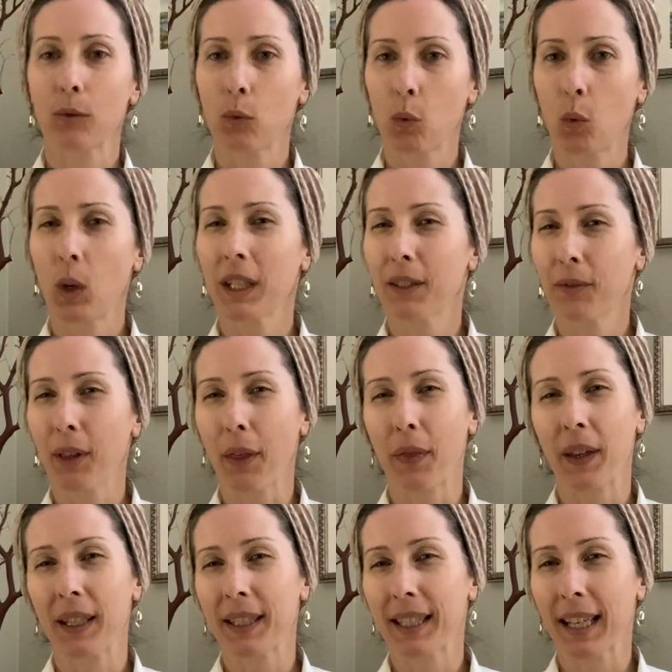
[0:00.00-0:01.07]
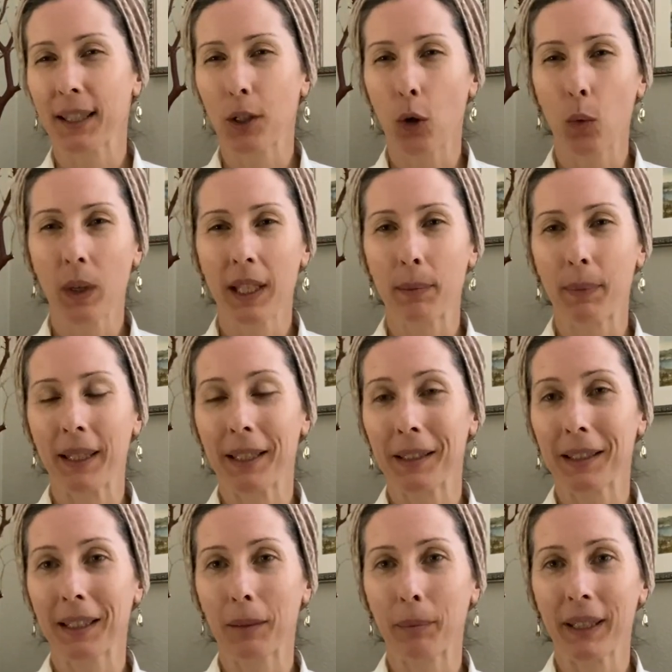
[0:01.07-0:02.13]
one of the things that's always been a
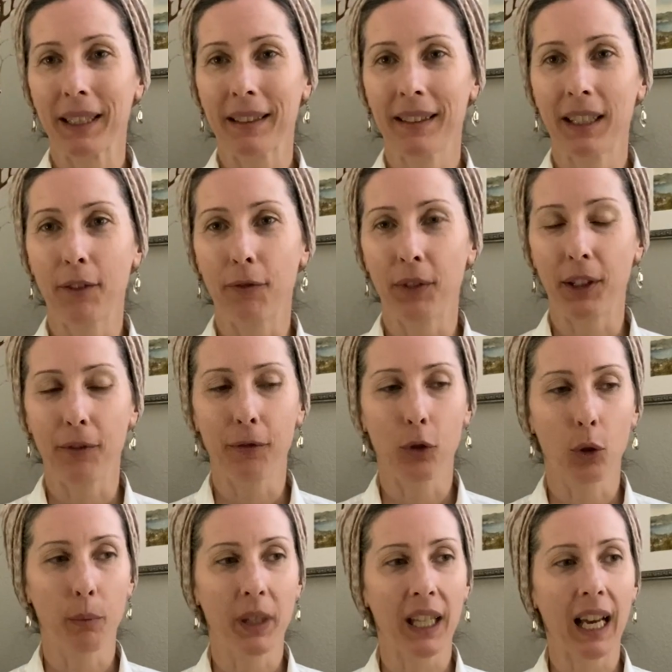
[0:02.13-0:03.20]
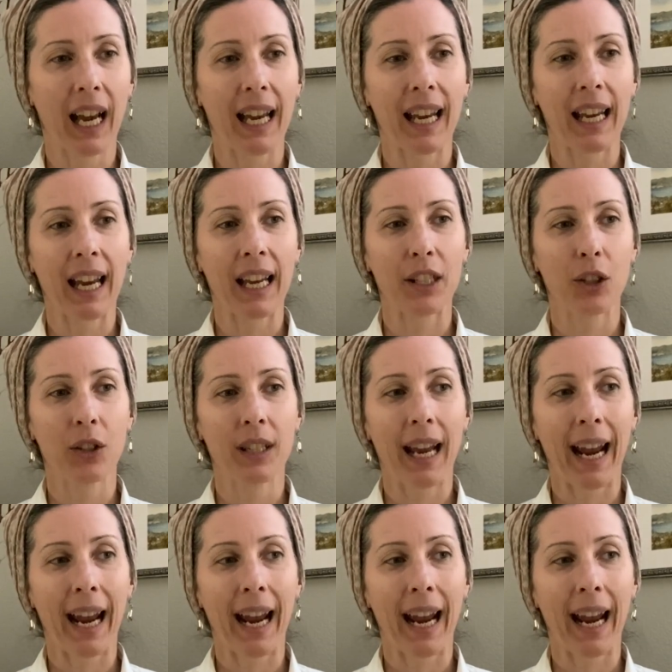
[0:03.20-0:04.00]
little bit iffy for me. I, I